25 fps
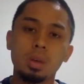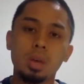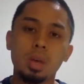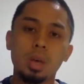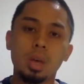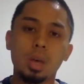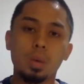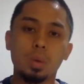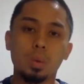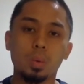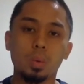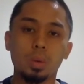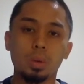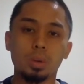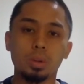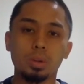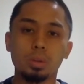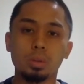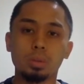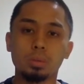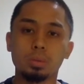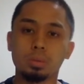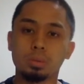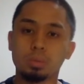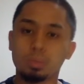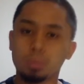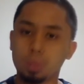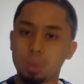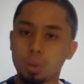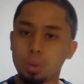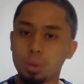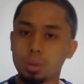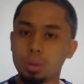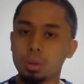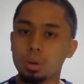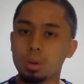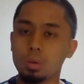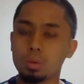And we want to note
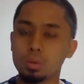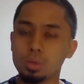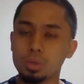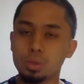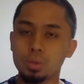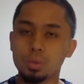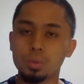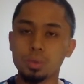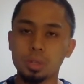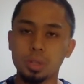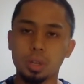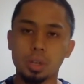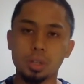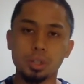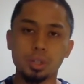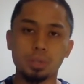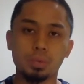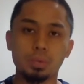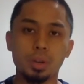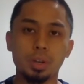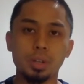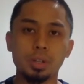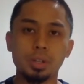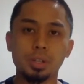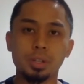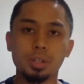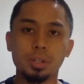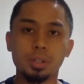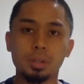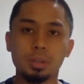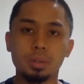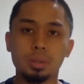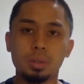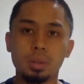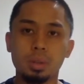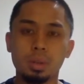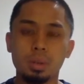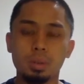the O2 saturation
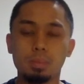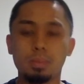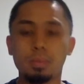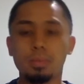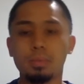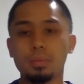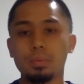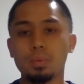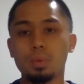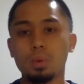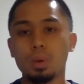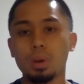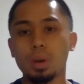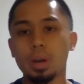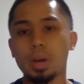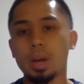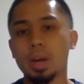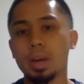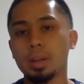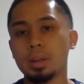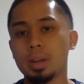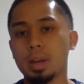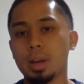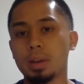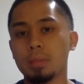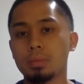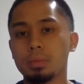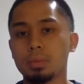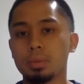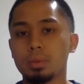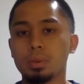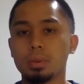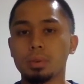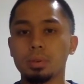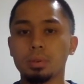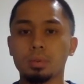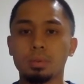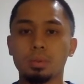before and
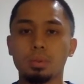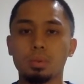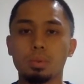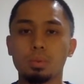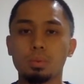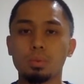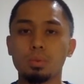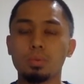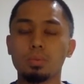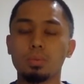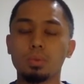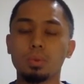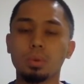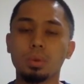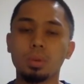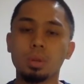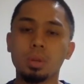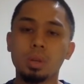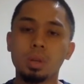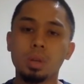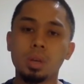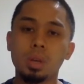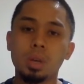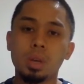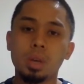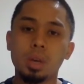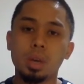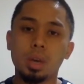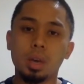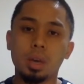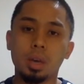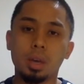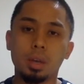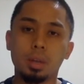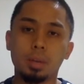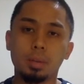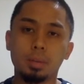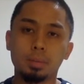after the removal.
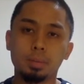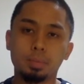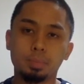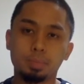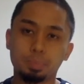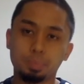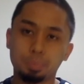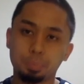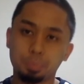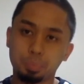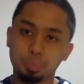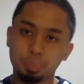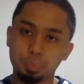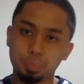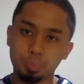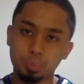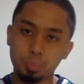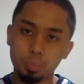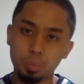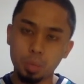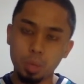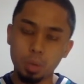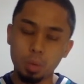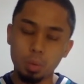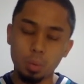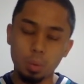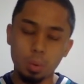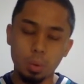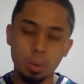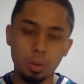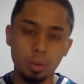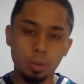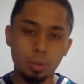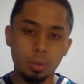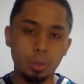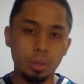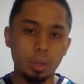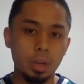And we want to
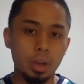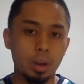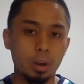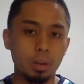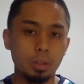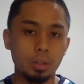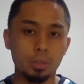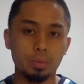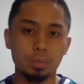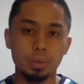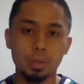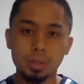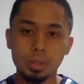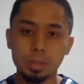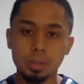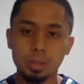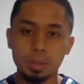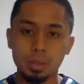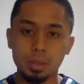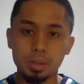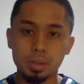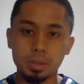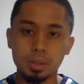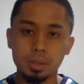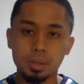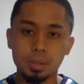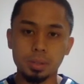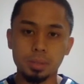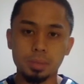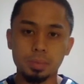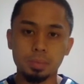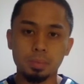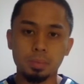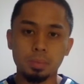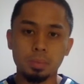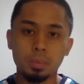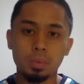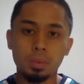know the characteristics
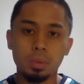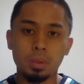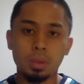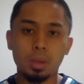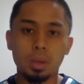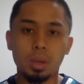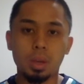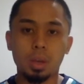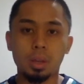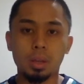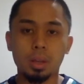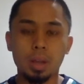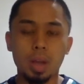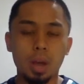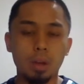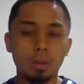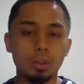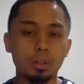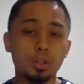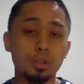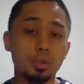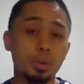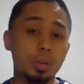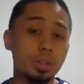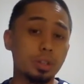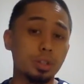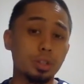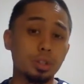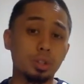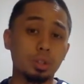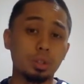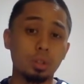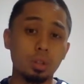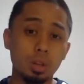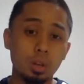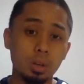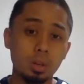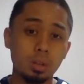and how the drainage
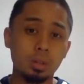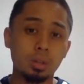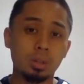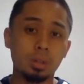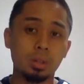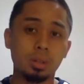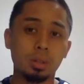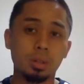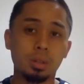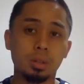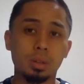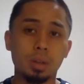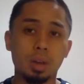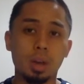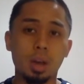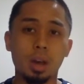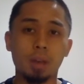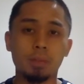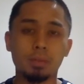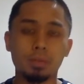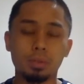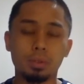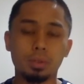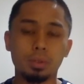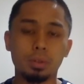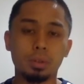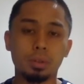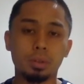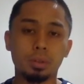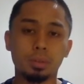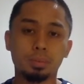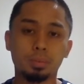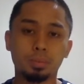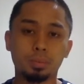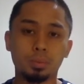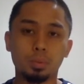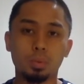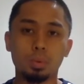looked after the
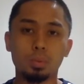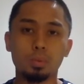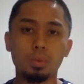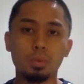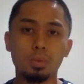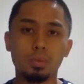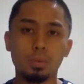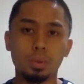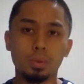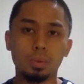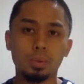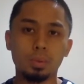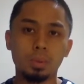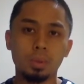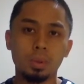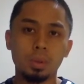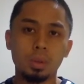removal.